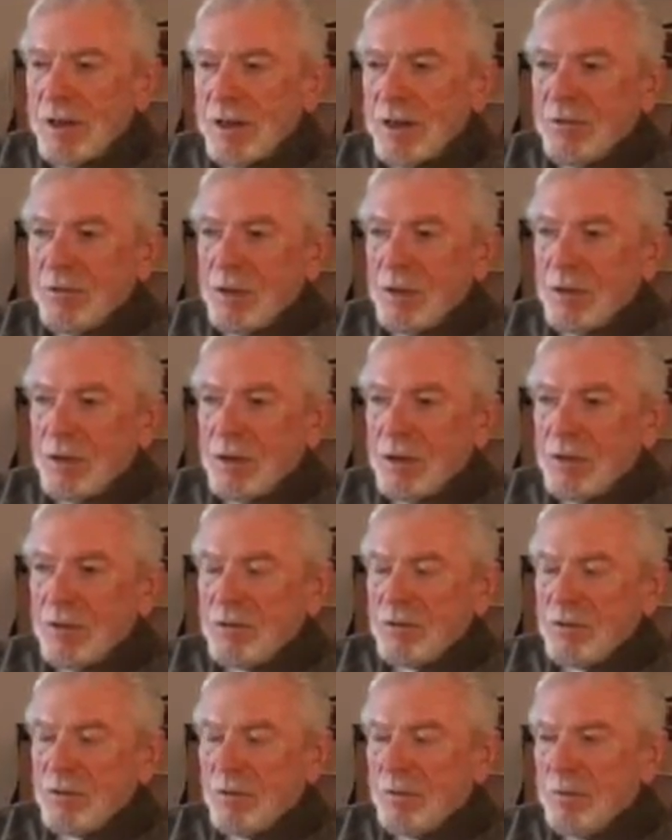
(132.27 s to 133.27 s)
living with
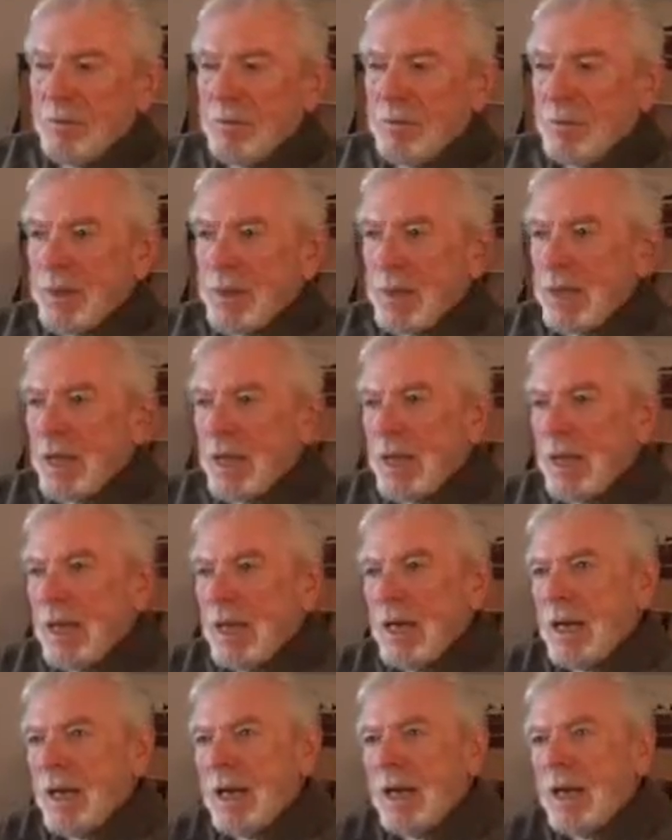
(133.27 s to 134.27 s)
us.
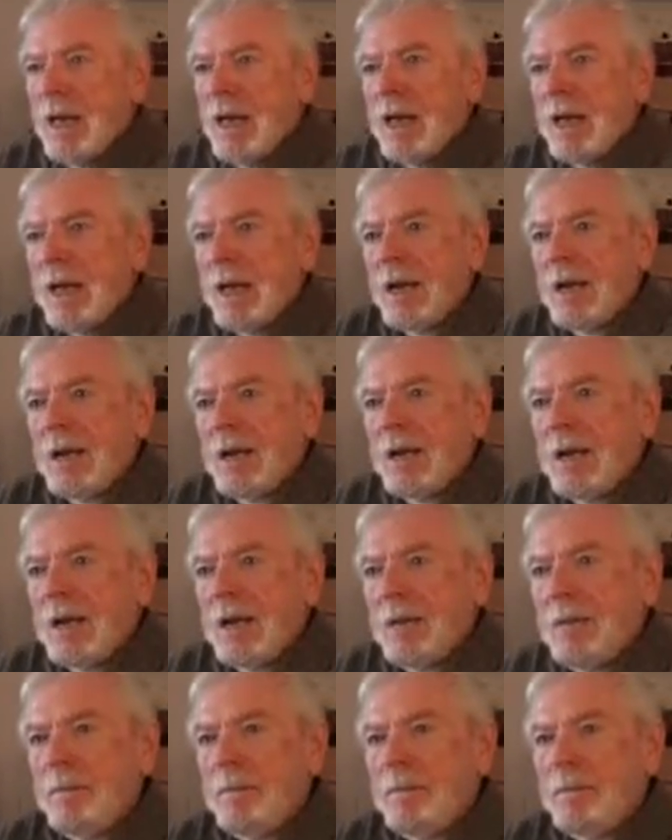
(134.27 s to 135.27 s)
And
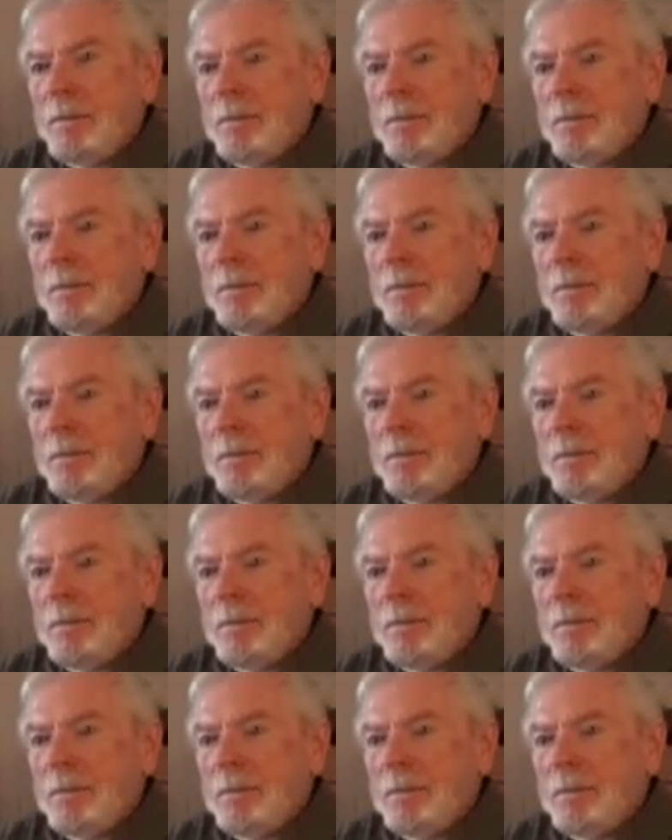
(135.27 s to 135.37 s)
uh,